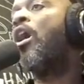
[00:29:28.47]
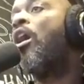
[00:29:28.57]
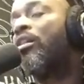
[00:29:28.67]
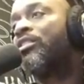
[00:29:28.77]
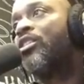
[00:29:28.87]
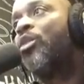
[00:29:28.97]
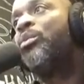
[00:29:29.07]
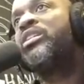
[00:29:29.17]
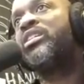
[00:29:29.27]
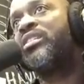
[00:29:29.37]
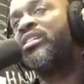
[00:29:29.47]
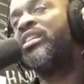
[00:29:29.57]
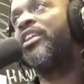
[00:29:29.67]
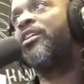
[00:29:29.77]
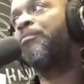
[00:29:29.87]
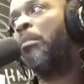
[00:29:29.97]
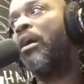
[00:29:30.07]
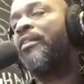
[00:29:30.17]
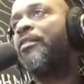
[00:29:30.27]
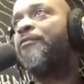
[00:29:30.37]
Also, which is another
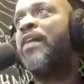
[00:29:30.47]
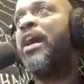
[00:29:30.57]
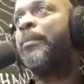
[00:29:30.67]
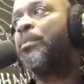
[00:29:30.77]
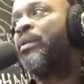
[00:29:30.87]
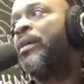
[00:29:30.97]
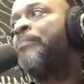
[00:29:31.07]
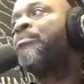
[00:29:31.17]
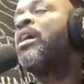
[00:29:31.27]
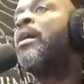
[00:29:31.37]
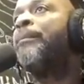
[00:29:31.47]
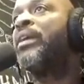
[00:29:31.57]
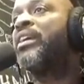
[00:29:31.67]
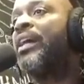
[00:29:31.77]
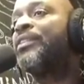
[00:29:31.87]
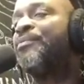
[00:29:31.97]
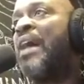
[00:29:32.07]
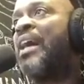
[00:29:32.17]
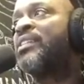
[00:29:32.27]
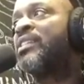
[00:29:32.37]
part of the fine print, because
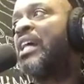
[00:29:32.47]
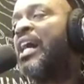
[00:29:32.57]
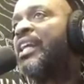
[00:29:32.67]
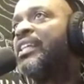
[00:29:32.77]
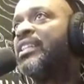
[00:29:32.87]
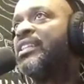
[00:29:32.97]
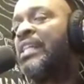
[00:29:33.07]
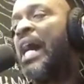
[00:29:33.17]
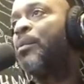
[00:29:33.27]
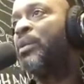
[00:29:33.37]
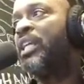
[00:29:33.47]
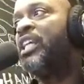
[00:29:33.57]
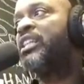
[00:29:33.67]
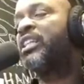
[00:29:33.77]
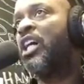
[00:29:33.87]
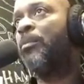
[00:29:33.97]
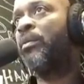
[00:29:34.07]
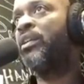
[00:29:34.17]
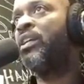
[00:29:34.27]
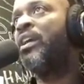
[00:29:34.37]
Foxconn is a Taiwanese
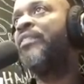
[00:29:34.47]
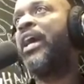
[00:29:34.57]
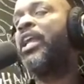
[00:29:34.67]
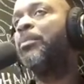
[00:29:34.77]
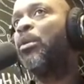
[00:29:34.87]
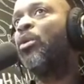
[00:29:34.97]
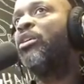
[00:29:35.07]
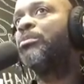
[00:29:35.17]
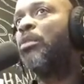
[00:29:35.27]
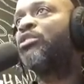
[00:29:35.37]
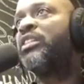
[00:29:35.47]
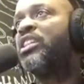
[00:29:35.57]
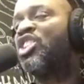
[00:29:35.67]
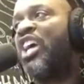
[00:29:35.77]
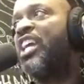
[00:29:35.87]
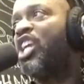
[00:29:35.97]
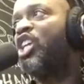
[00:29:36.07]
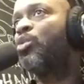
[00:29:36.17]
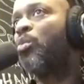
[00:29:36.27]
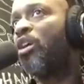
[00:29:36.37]
company that employs mostly
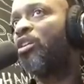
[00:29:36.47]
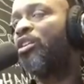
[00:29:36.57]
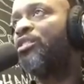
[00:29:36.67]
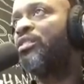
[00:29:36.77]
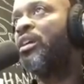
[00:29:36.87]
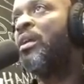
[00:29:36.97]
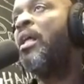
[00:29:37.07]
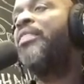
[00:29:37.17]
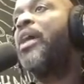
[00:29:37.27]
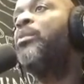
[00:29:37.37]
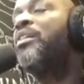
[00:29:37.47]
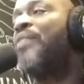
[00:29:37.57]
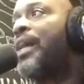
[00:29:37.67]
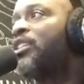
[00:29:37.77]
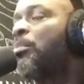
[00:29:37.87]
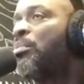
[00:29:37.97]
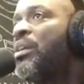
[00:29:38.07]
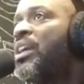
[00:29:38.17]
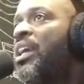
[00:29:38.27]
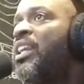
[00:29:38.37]
Chinese workers, they would have had to
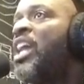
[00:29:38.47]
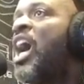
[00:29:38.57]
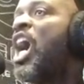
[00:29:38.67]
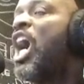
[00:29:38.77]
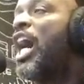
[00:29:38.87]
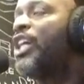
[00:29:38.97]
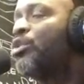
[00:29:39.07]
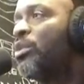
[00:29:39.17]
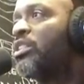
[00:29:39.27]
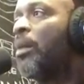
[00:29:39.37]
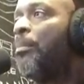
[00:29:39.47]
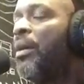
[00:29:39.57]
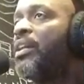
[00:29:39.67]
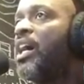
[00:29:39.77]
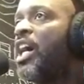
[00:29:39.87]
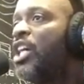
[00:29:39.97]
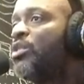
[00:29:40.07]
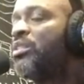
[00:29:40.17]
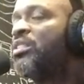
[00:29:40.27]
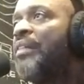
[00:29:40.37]
bring in hundreds upon
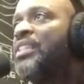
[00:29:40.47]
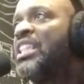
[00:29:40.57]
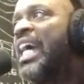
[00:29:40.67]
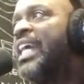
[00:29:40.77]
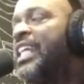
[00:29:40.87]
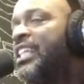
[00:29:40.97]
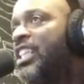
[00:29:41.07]
hundreds of Chinese